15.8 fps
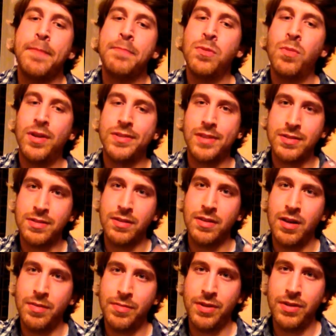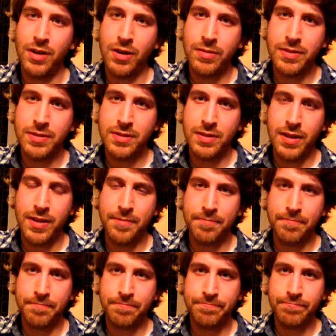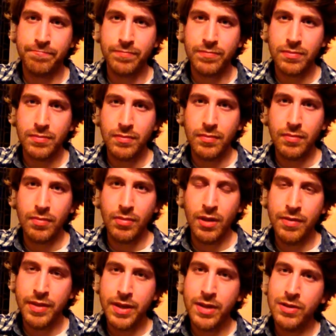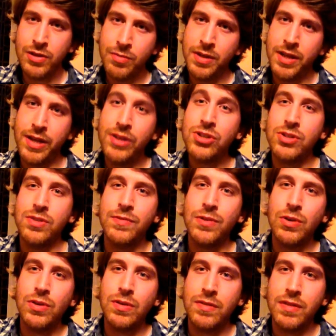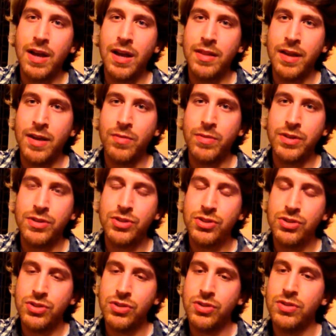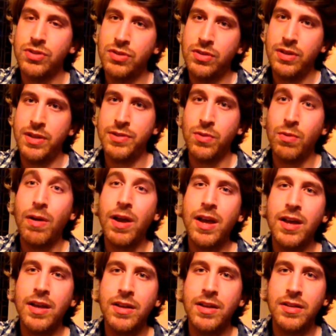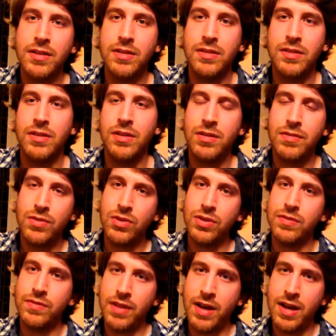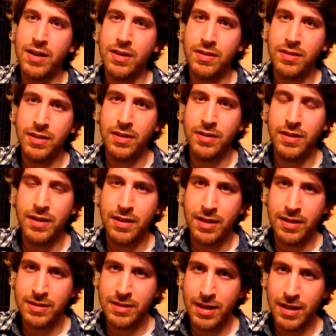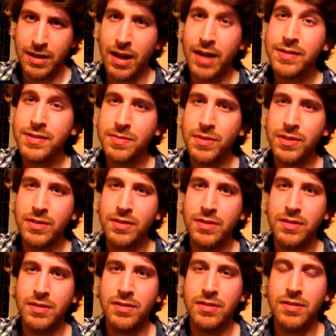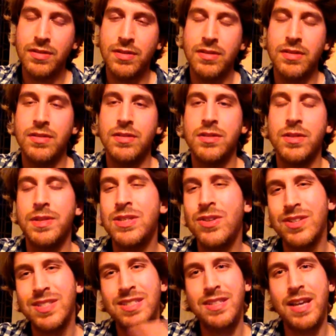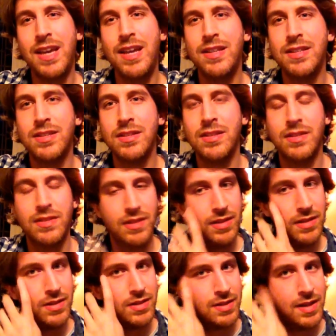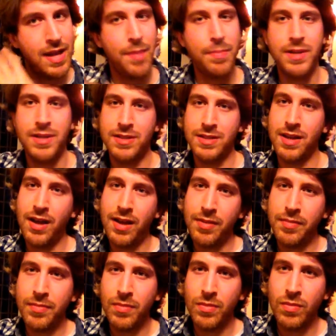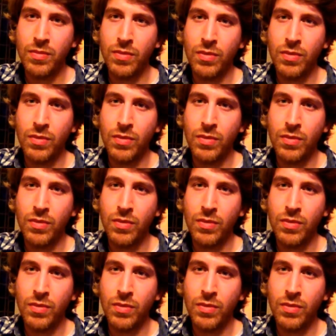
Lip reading: But what doesn't come and go is the illumination of all of that, that which is aware of all of that. That's the enlightenment. So it's not a state. It doesn't happen in time.